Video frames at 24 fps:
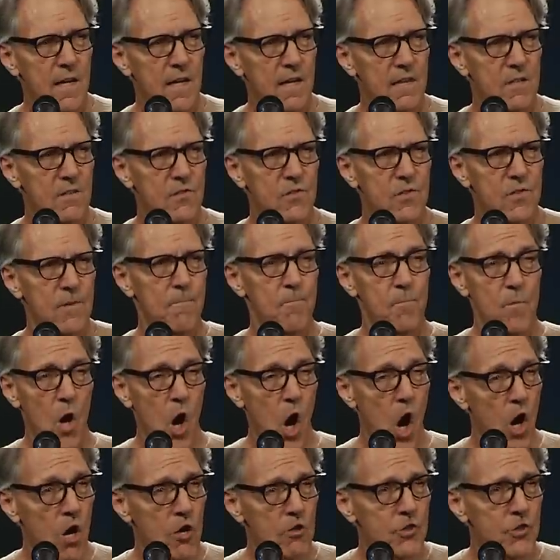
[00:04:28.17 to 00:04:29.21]
his
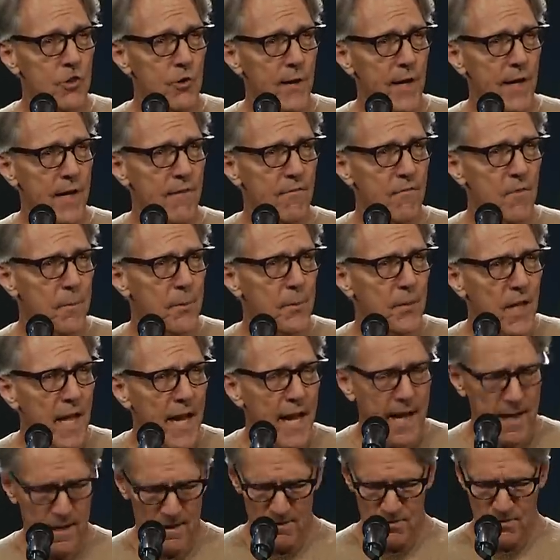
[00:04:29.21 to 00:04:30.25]
altering of the
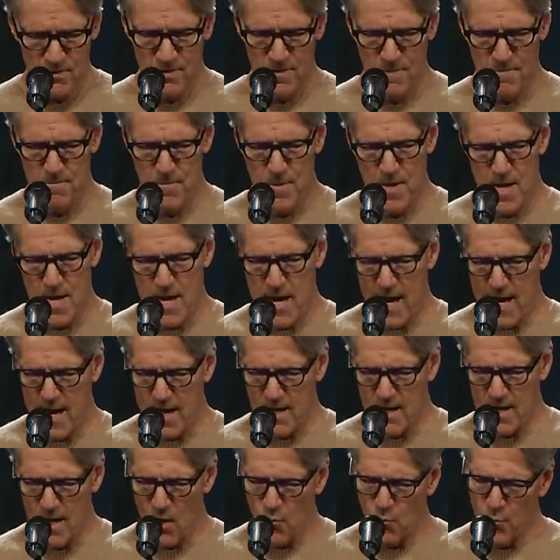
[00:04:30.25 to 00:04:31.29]
plans.
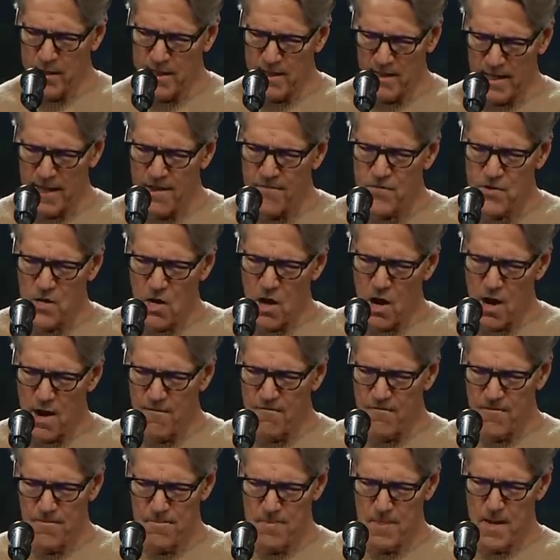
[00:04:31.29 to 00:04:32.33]
And uh, we left
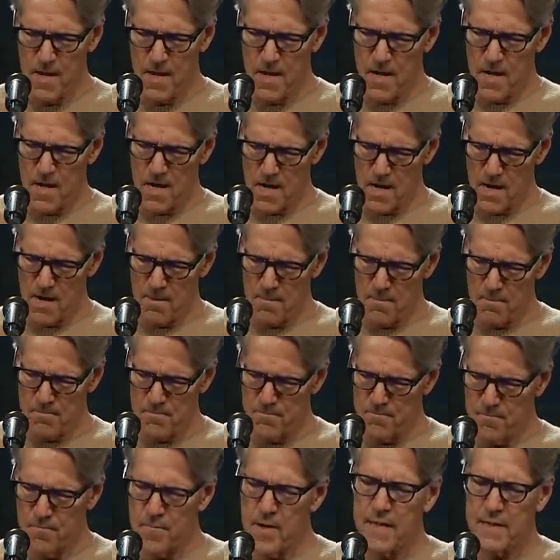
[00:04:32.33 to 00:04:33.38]
off
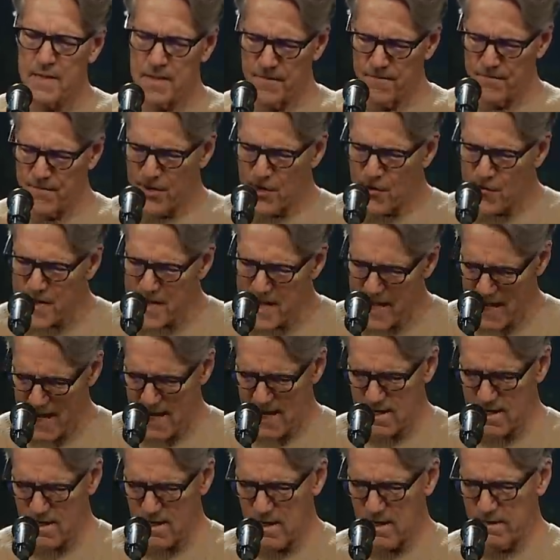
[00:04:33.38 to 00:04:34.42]
um, at the very
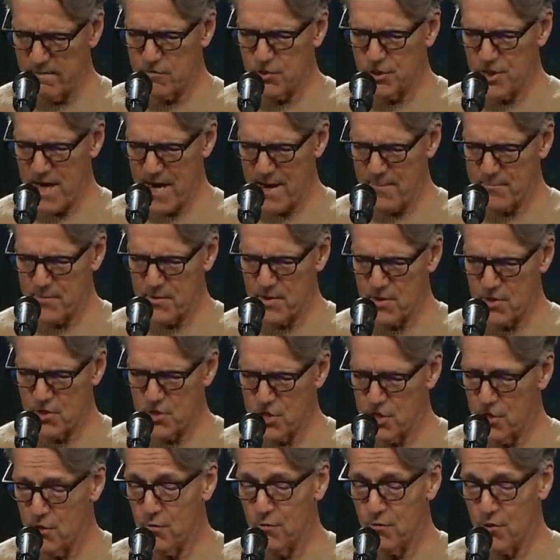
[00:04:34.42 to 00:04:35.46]
end of chapter
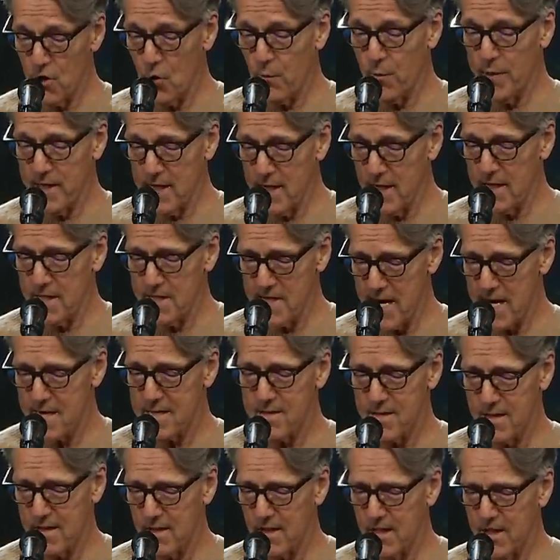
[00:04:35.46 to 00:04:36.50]
2, though we did
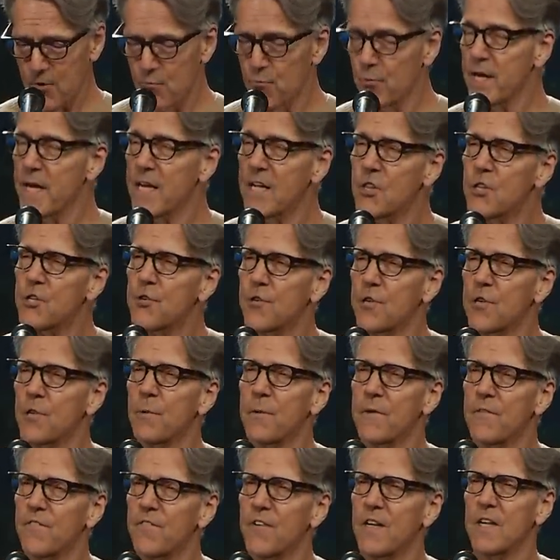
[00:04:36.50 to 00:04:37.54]
technically read
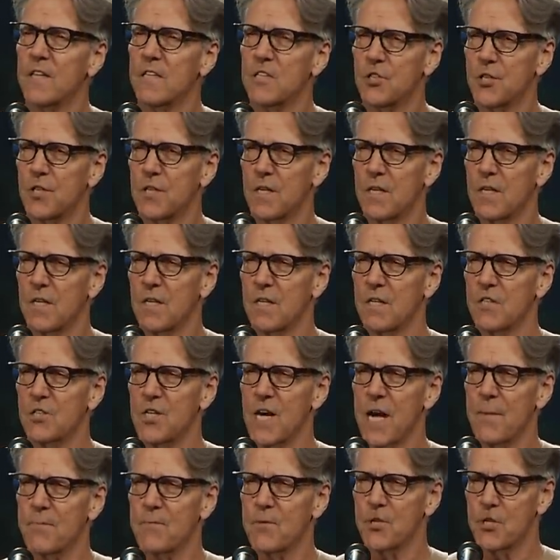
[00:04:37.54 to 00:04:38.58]
through and finish
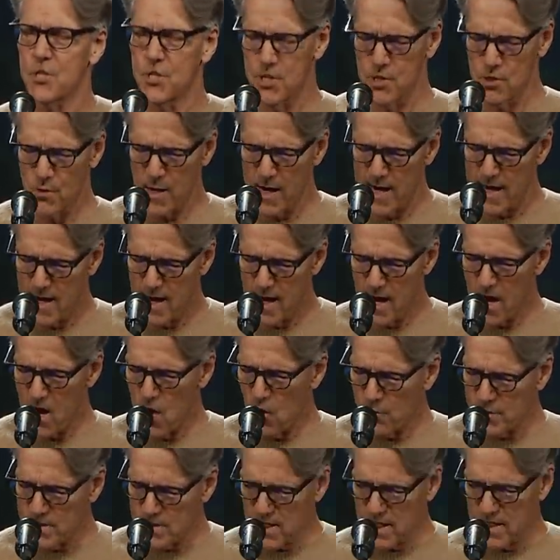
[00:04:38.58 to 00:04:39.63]
chapter 2, I
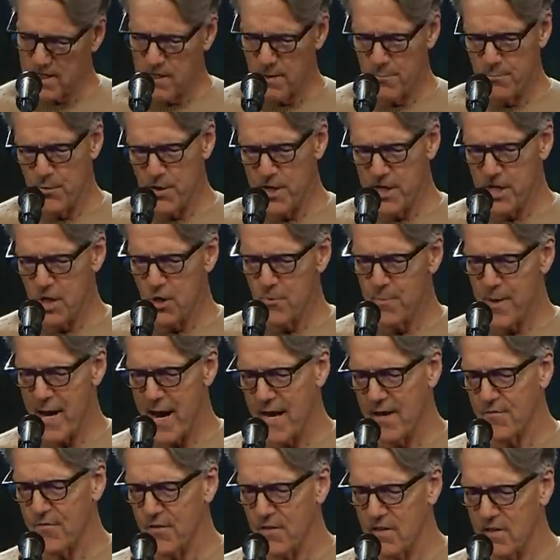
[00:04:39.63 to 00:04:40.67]
always like to bring you
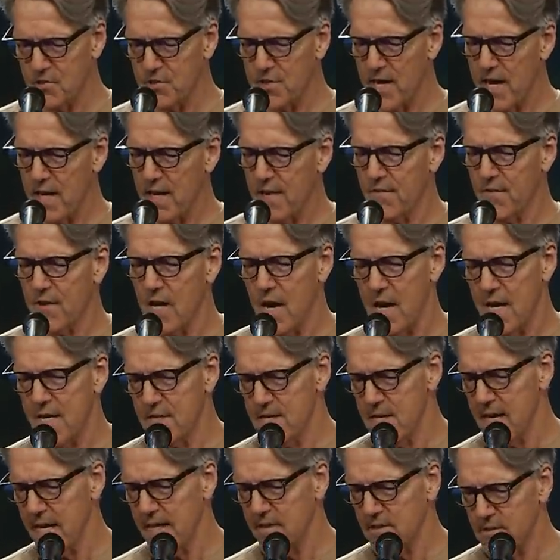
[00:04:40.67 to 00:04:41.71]
back for the sake of
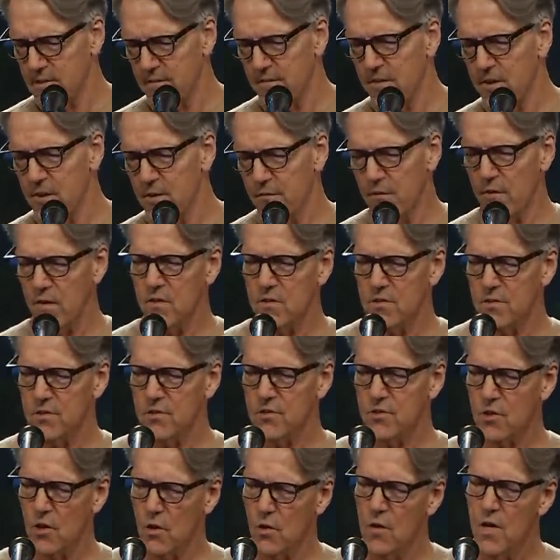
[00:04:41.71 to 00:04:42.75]
context a few
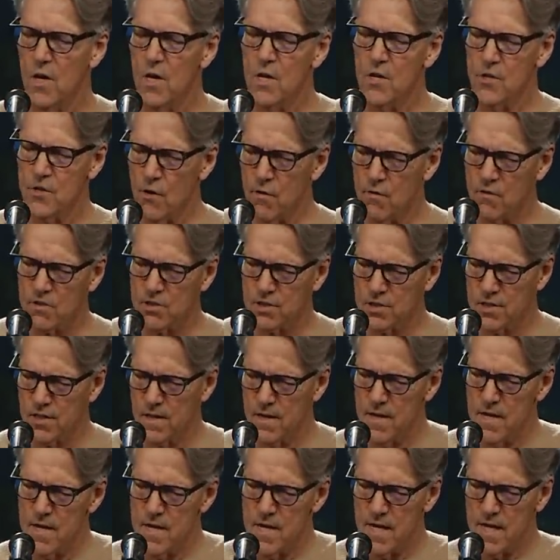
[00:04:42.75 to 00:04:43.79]
verses. So notice
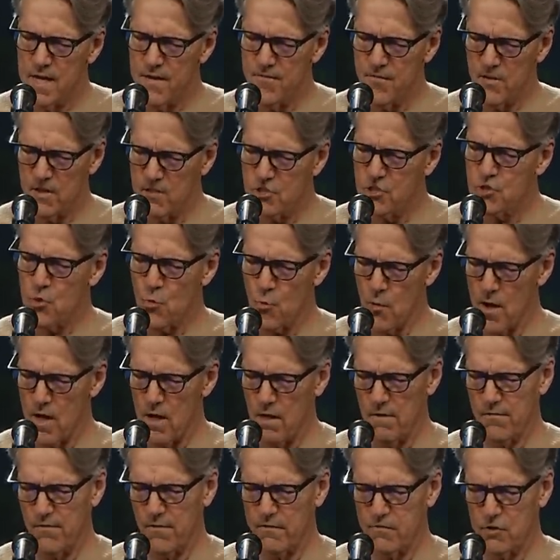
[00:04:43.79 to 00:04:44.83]
in verse
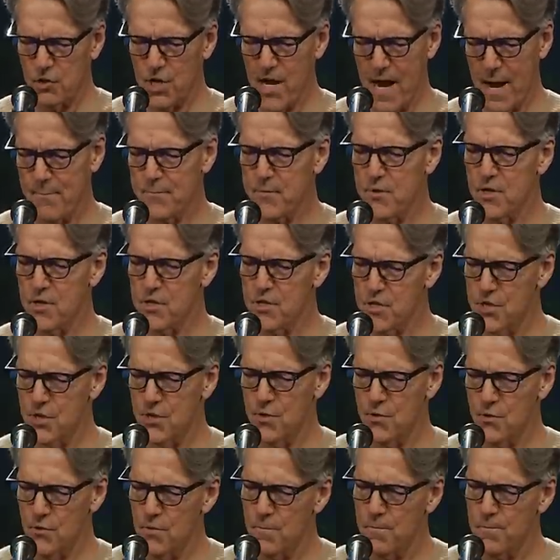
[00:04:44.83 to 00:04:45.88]
12 of chapter
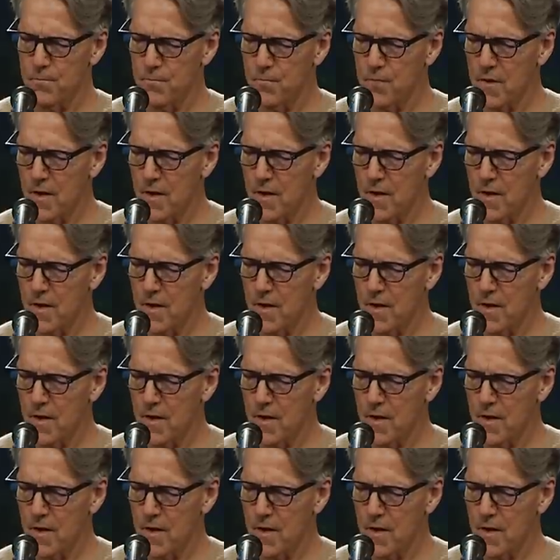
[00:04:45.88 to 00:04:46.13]
2